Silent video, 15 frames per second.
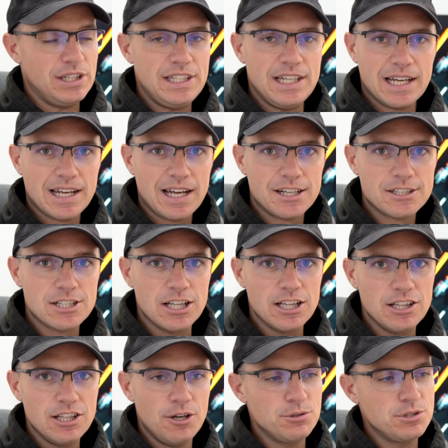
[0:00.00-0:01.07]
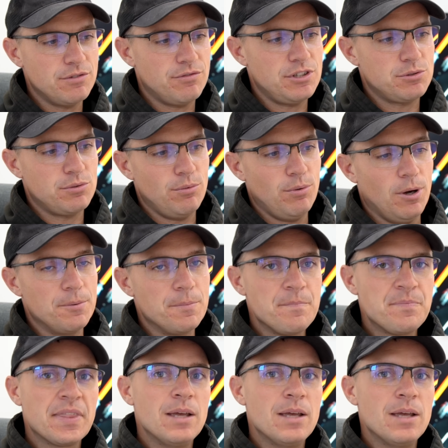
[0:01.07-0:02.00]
and you catch loads of fish with one.